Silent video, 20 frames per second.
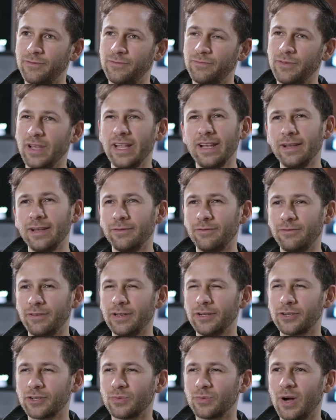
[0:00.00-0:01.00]
Fit and
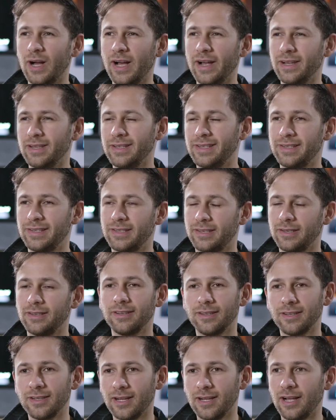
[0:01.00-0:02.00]
finish wise,
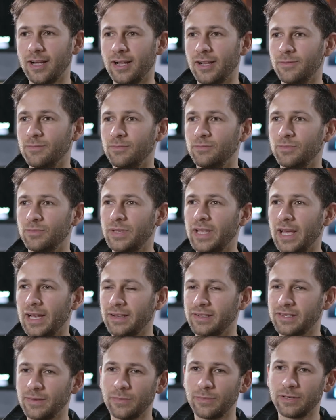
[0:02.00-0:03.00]

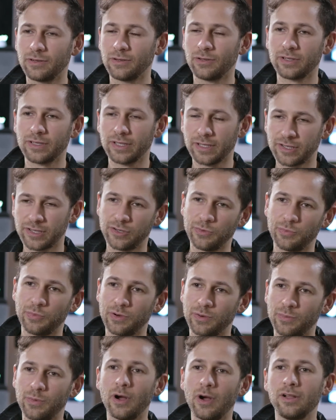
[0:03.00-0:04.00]
getting something to look like
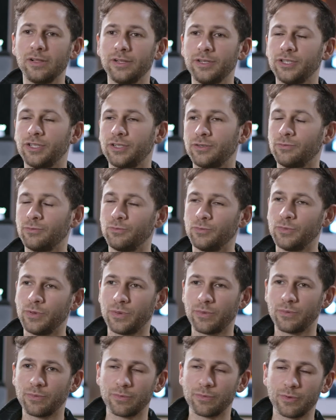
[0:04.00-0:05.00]
super polished
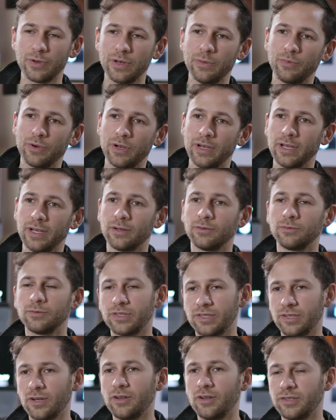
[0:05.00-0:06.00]
with 3D printing
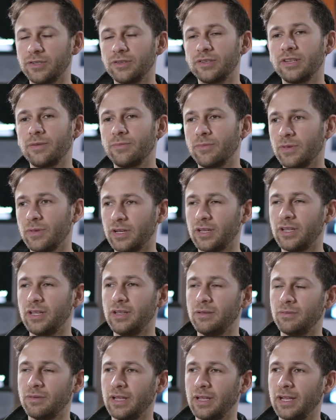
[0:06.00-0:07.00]
was also a
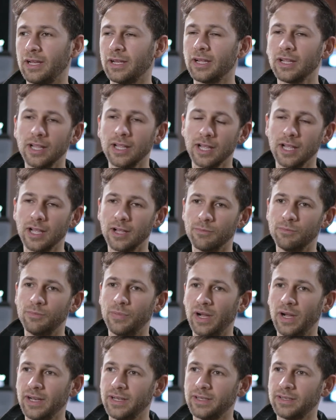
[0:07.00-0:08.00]
key thing.
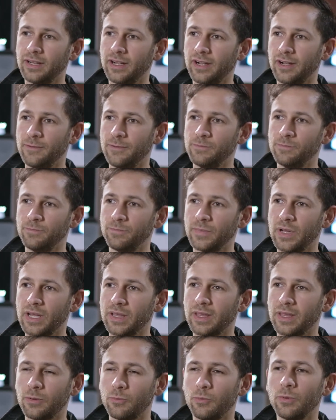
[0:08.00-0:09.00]
But I
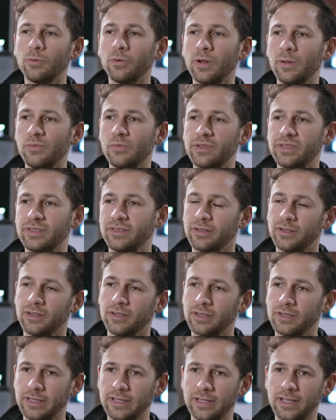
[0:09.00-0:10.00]
think we were able
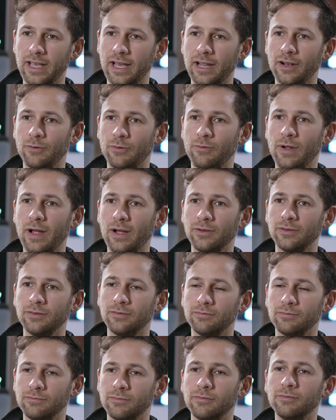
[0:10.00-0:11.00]
to get around
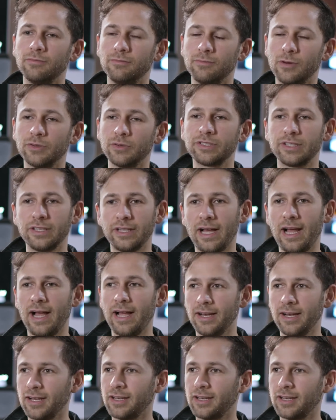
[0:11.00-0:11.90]
most of that.